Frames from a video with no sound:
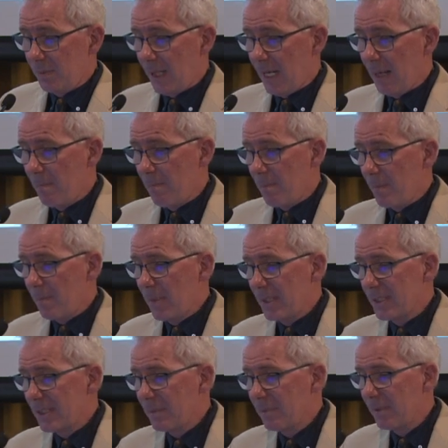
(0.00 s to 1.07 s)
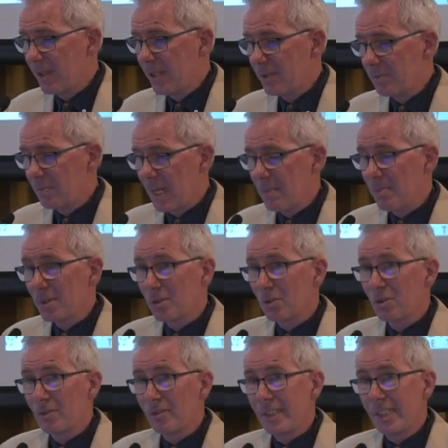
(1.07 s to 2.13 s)
Um, but some of those papers are
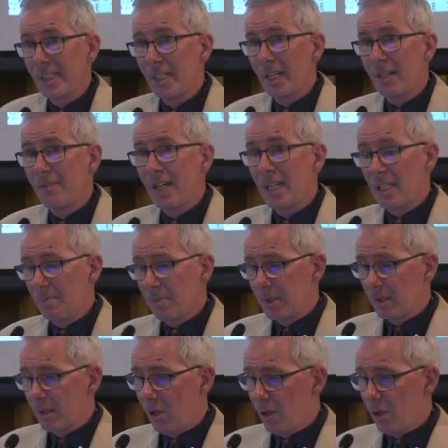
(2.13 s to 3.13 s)
already available